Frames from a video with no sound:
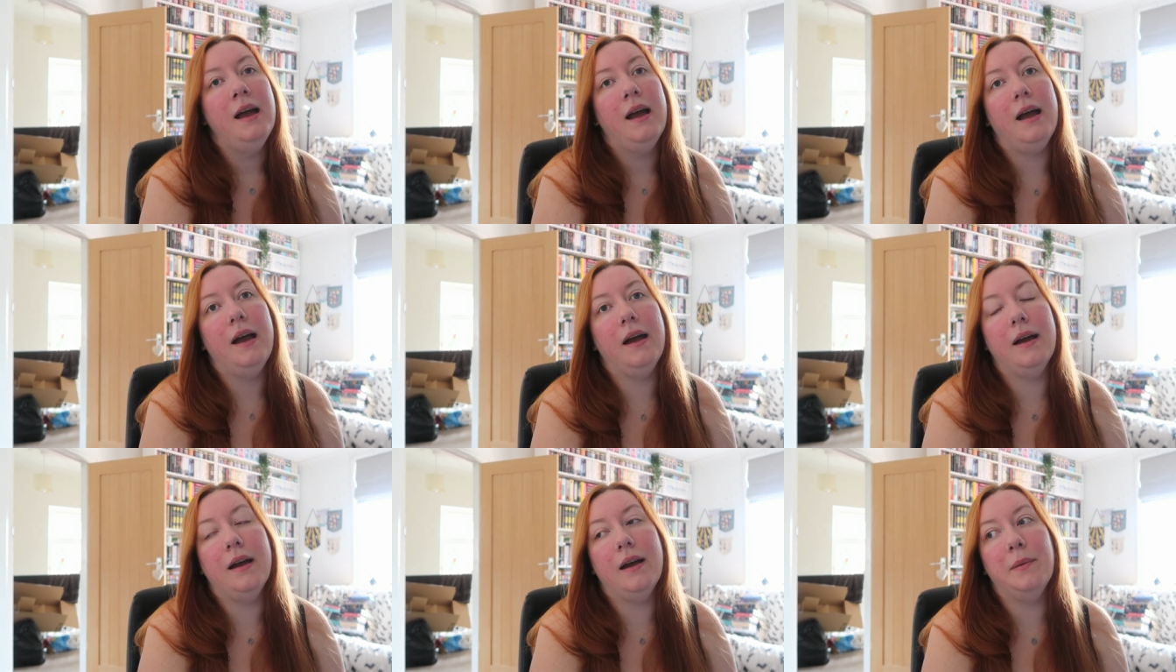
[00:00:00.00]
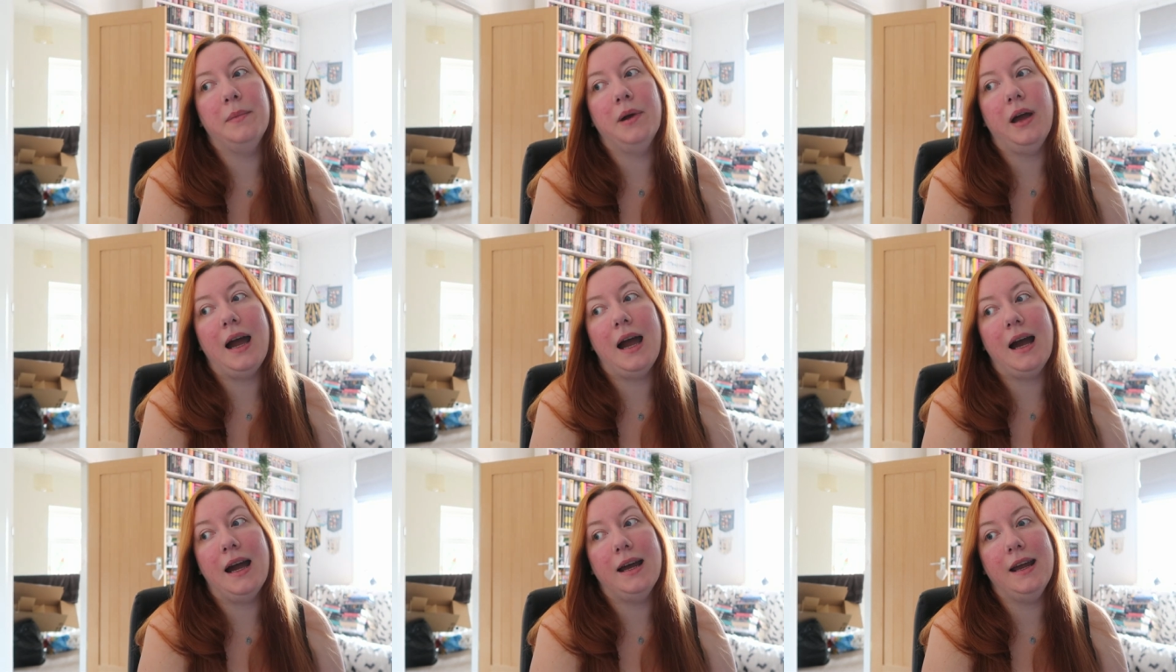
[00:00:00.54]
um,
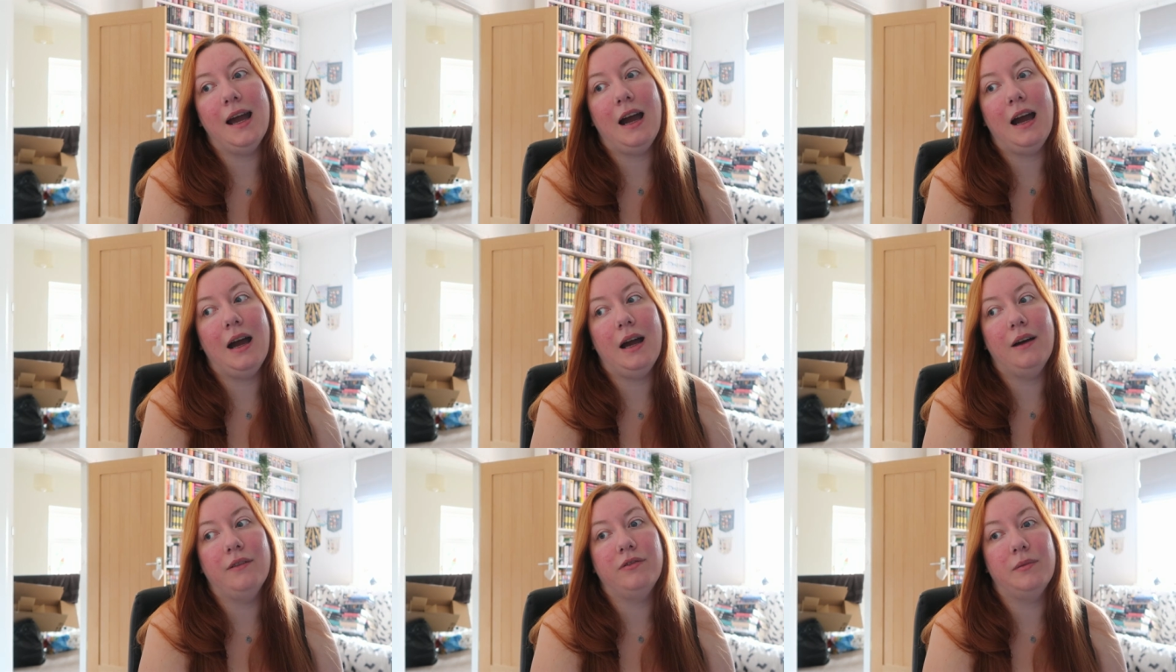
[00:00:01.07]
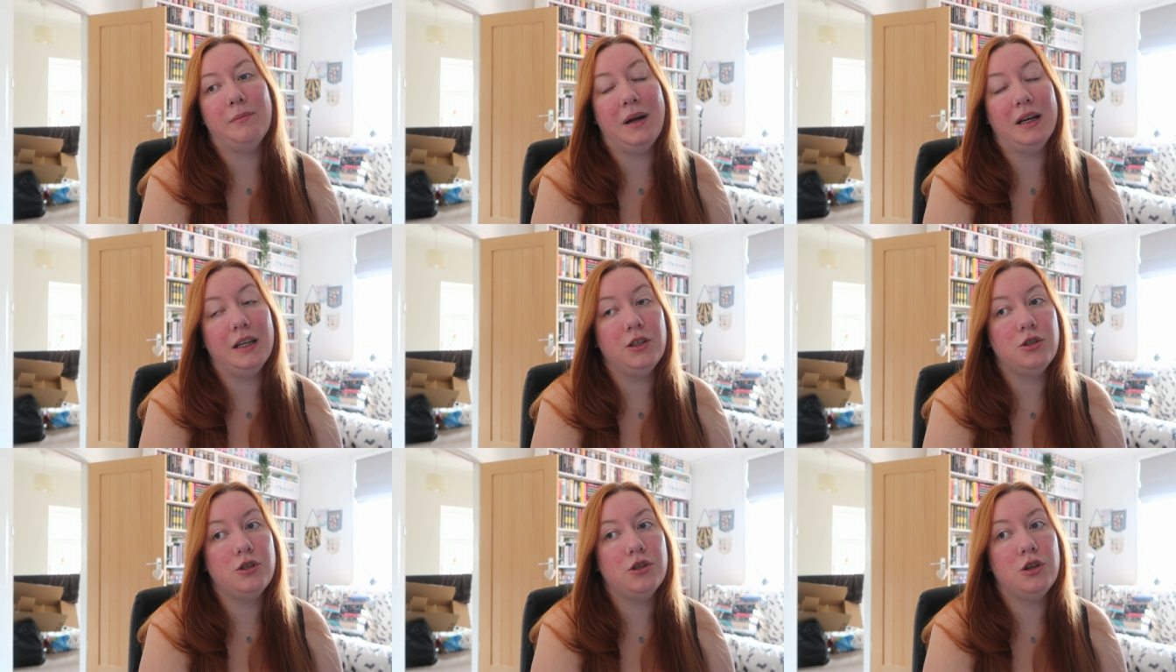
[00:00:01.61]
I have
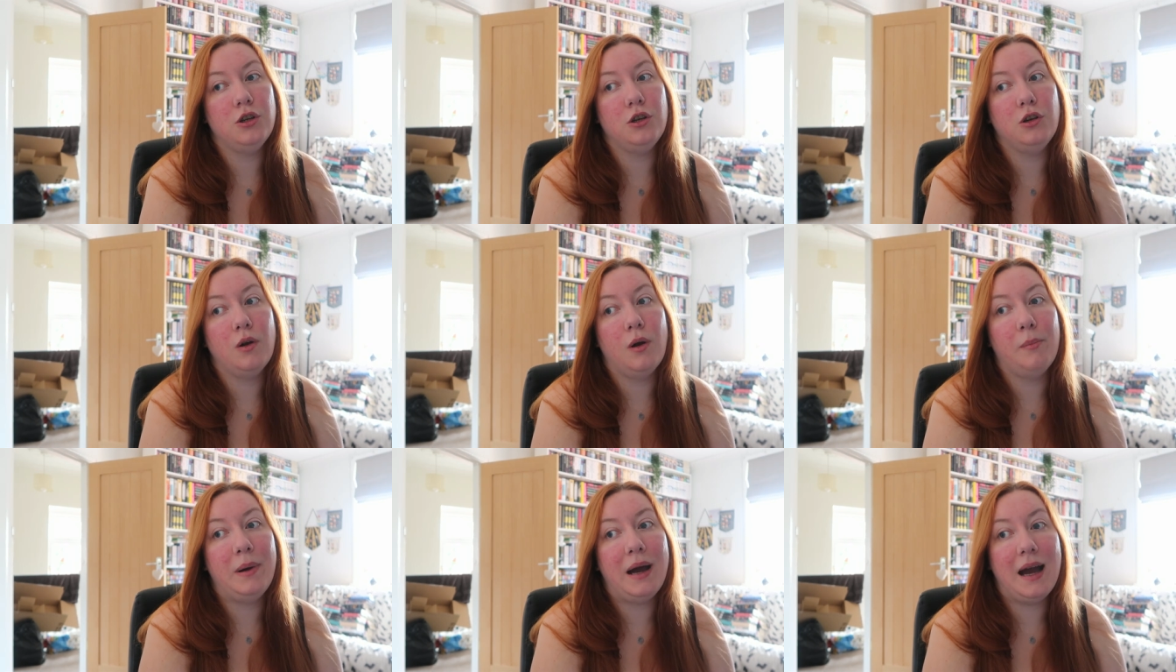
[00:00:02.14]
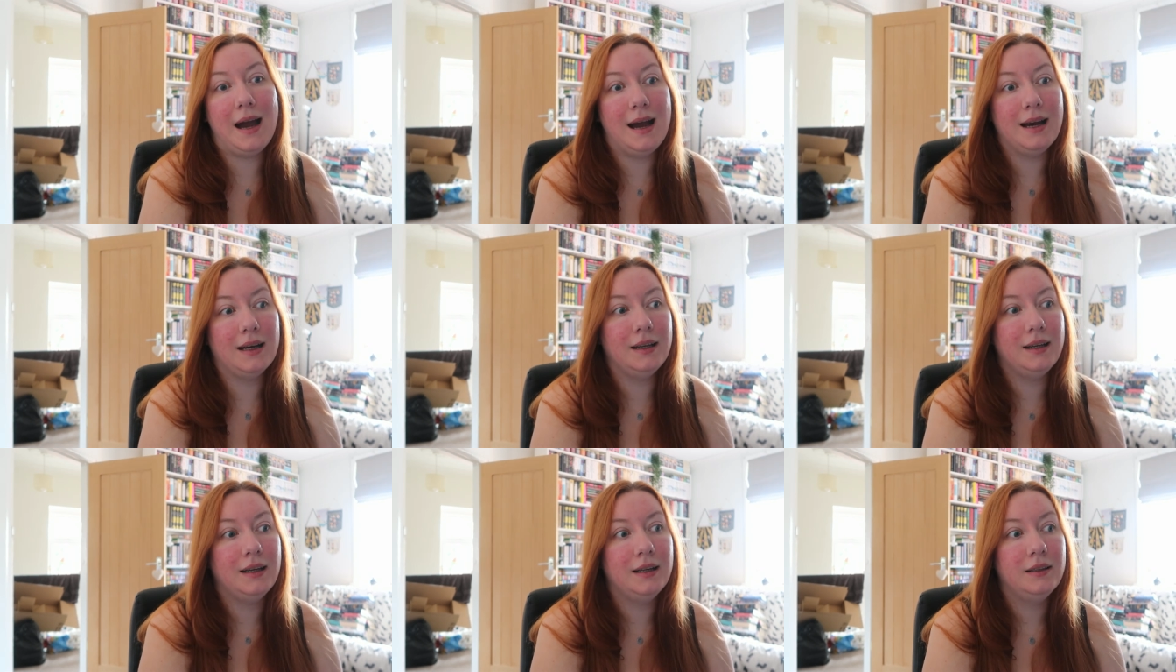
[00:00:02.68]
managed to
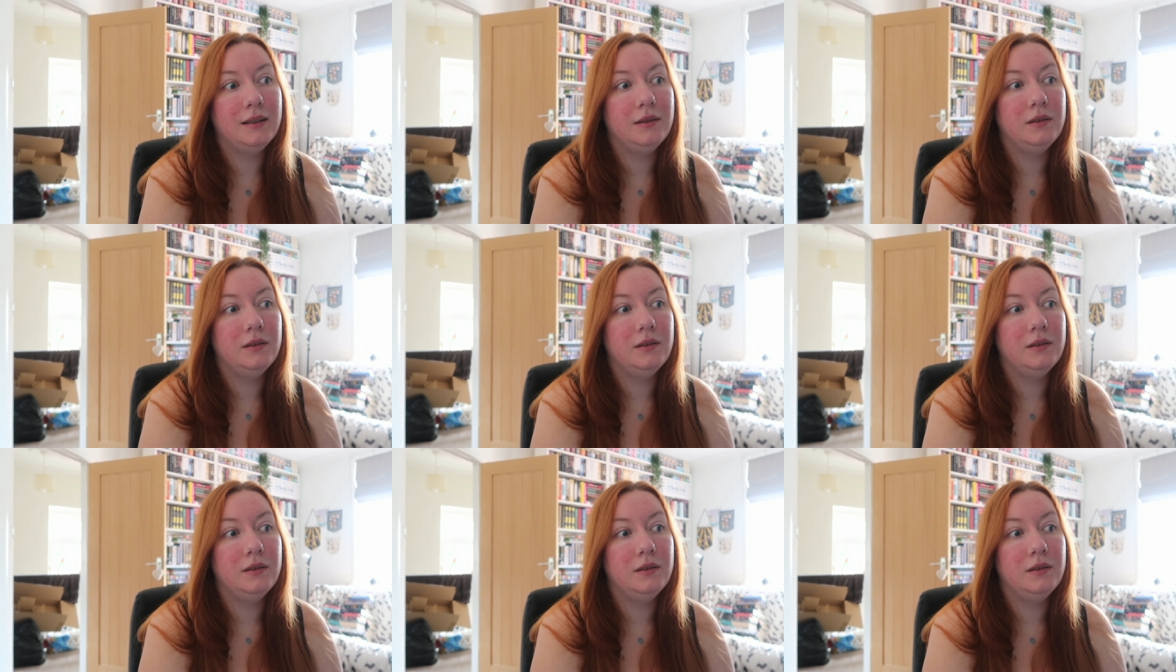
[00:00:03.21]
pack,